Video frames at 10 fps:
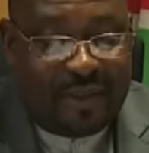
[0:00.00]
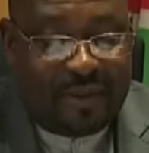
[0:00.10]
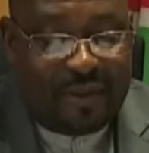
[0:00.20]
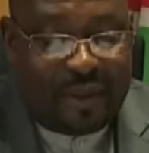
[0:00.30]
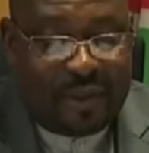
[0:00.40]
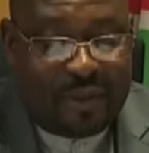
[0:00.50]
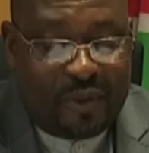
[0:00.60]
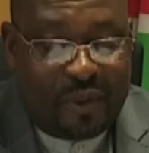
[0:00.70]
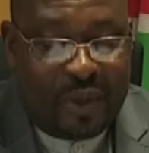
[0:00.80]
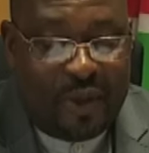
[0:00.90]
First of
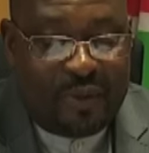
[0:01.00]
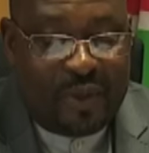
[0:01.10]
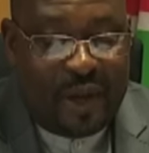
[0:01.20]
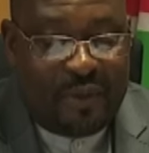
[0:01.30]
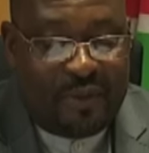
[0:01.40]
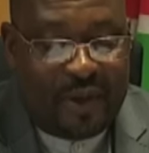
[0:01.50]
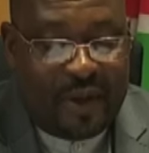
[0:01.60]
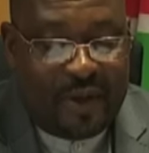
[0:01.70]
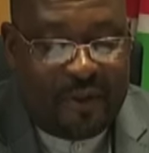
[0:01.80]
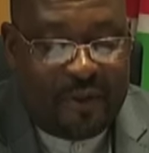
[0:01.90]
all, we have to have
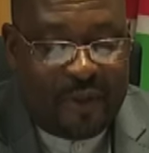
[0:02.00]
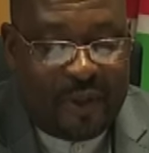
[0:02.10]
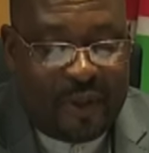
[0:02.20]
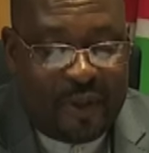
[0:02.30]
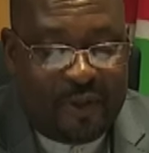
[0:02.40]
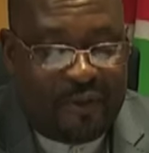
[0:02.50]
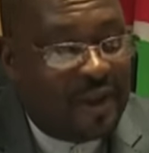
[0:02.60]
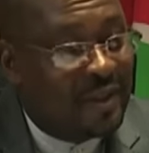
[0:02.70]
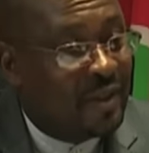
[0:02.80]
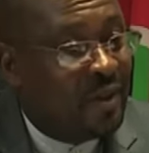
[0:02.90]
uh, your
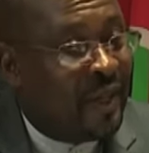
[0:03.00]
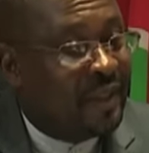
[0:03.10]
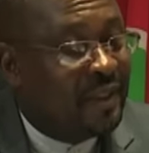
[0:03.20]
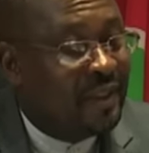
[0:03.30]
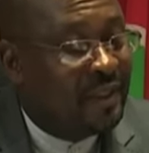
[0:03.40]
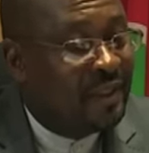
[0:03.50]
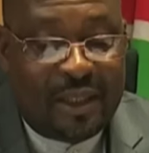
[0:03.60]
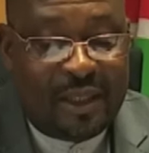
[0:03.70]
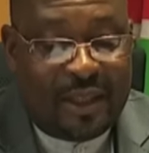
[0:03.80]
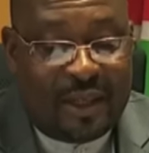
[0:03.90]
facts correct.
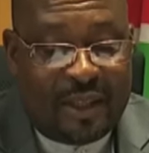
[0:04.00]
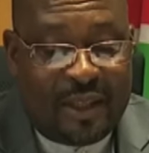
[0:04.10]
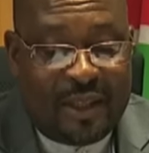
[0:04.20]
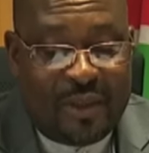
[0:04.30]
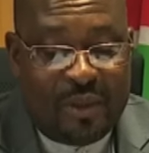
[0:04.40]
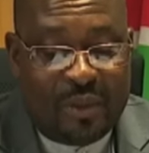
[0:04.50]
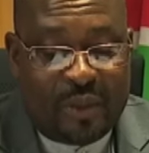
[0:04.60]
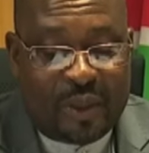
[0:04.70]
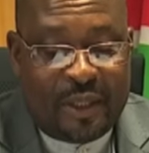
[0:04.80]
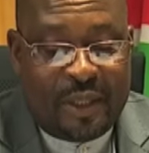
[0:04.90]
Then you
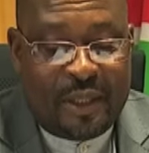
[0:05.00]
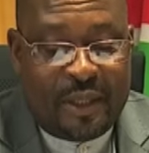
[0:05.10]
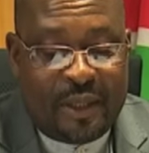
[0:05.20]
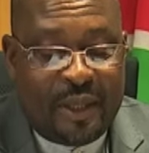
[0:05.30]
look at the